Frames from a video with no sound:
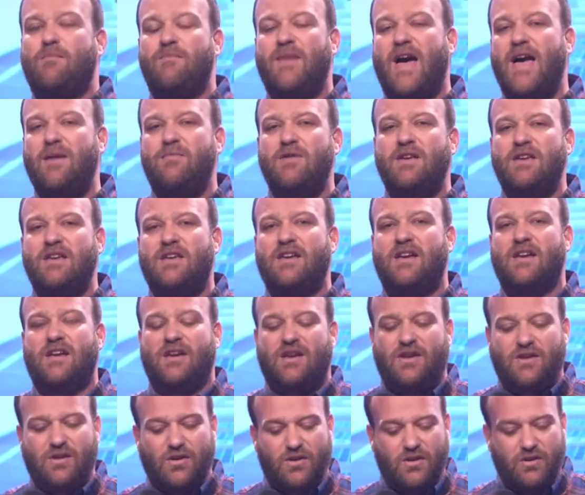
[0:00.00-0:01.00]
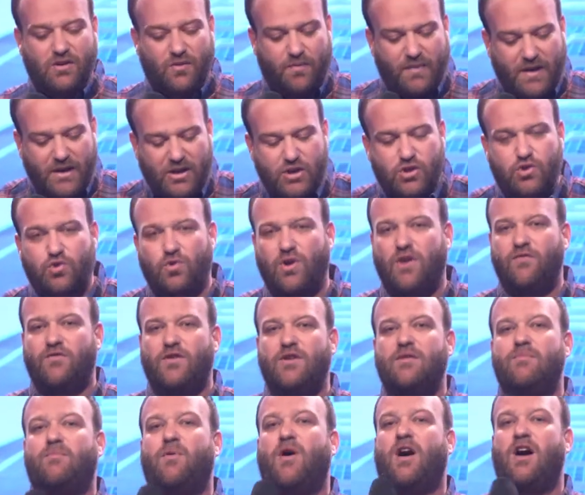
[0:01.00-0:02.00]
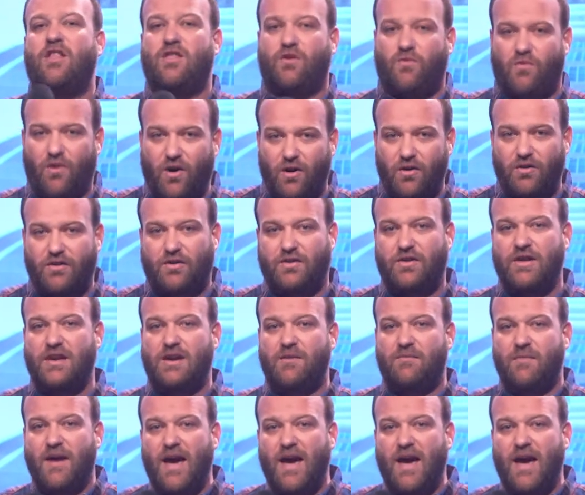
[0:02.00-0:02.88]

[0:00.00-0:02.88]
Maybe you're, you're being driven by the wrong thing.